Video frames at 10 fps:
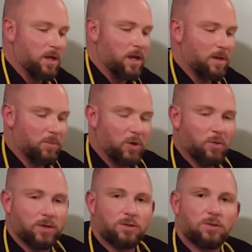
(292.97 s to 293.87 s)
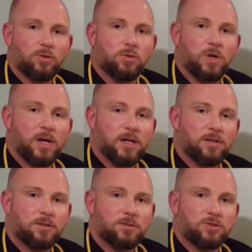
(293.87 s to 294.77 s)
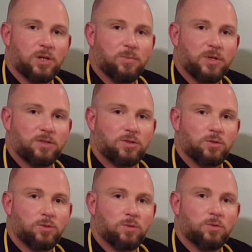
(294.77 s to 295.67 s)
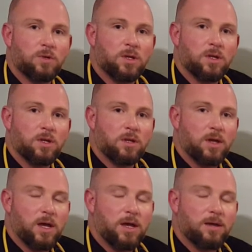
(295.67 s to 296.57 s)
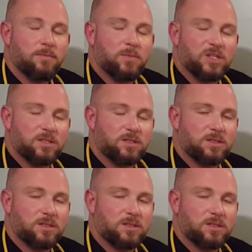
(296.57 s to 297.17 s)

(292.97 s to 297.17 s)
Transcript: I'm going to jump into Mrs.